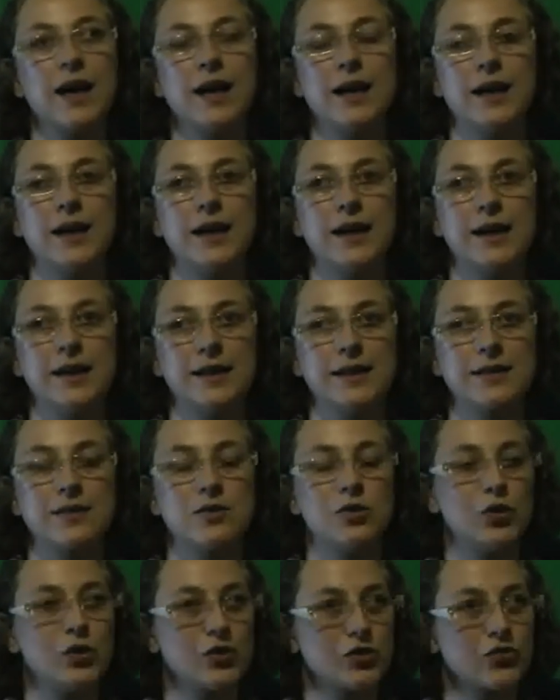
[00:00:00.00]
and
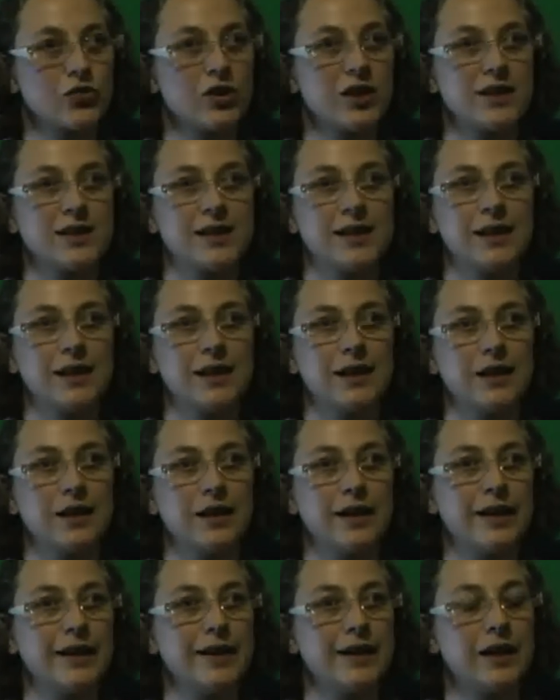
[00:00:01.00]
horse riding,
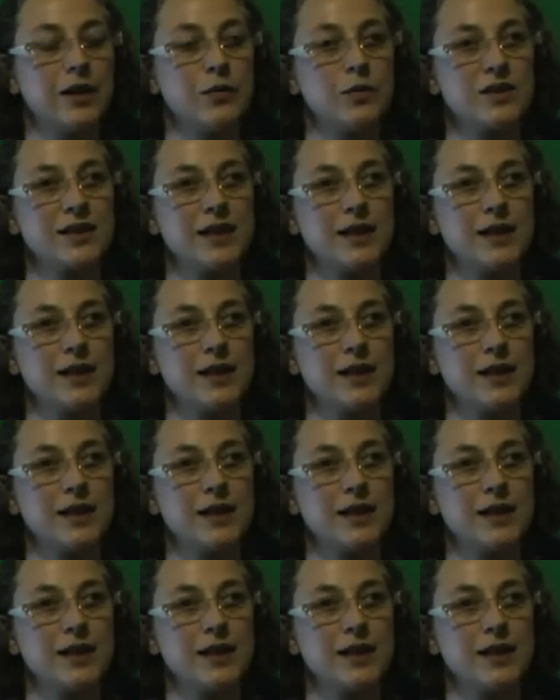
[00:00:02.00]
and I